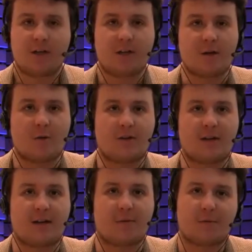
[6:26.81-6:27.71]

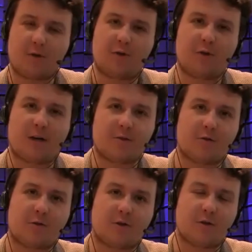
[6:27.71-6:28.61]
you guys
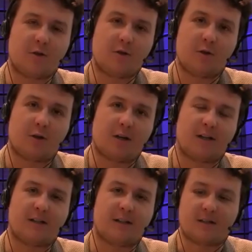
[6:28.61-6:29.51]
also you
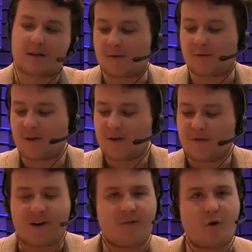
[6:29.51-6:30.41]
kindly did kind of
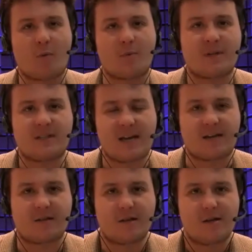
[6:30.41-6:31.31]
5 common
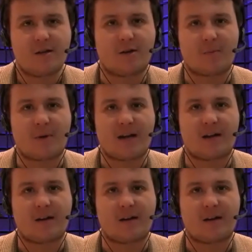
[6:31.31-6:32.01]
mistakes you can make,